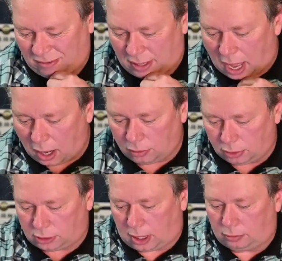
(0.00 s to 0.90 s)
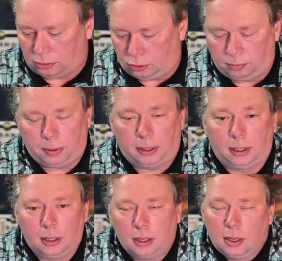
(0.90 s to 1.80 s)
now the sound should be
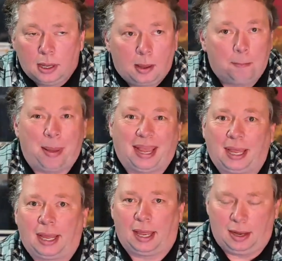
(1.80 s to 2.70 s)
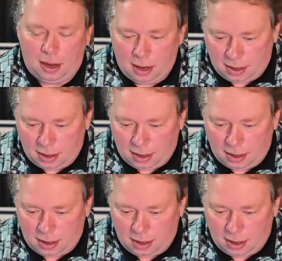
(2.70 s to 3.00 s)
back again.